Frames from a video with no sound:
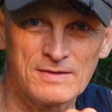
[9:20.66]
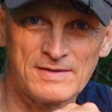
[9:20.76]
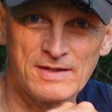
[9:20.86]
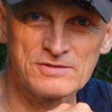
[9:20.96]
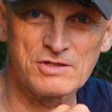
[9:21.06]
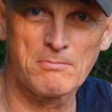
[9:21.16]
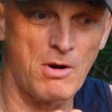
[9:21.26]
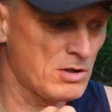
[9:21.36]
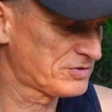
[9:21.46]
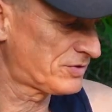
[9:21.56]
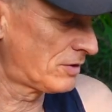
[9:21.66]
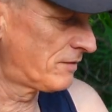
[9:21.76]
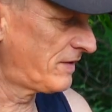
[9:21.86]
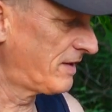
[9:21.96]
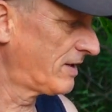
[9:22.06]
There's a mock
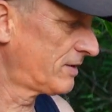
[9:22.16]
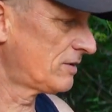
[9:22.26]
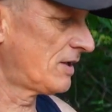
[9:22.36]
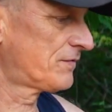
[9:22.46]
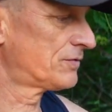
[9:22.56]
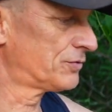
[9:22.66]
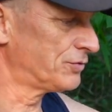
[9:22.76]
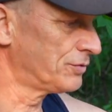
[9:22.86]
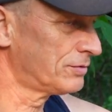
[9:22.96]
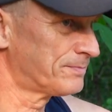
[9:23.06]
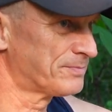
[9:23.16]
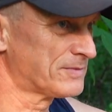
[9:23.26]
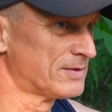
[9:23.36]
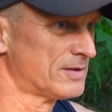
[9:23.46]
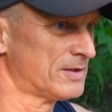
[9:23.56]
survey that you have to do,
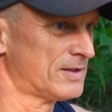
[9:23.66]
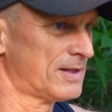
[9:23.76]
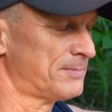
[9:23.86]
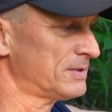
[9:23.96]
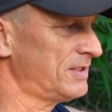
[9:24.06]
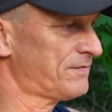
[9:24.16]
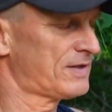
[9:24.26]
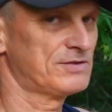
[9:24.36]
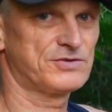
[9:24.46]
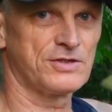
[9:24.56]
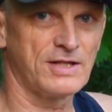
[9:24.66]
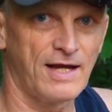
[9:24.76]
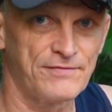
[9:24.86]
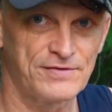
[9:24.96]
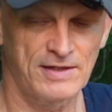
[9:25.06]
and I believe I still
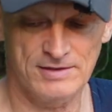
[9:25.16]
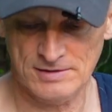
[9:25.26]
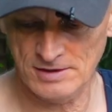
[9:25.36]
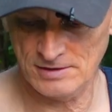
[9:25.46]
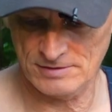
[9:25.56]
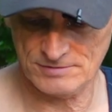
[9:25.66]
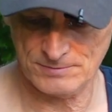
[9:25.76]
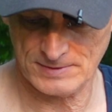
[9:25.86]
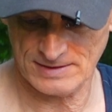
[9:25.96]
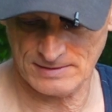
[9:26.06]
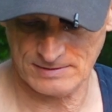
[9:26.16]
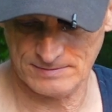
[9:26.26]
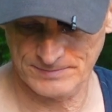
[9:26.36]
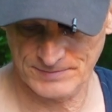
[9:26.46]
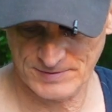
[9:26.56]
have that in here as well.